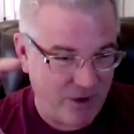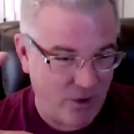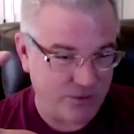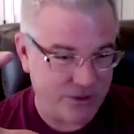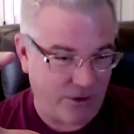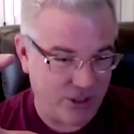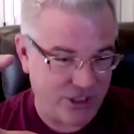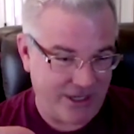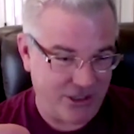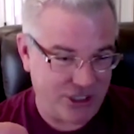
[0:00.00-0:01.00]
phone starts
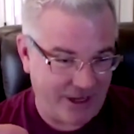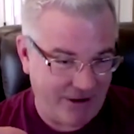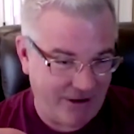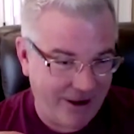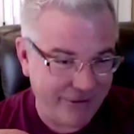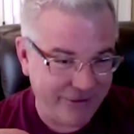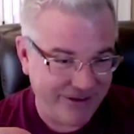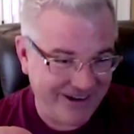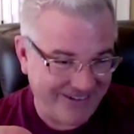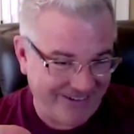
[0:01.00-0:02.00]
shutting shit off,
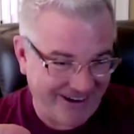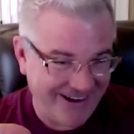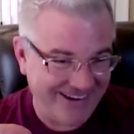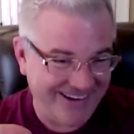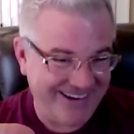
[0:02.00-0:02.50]
right?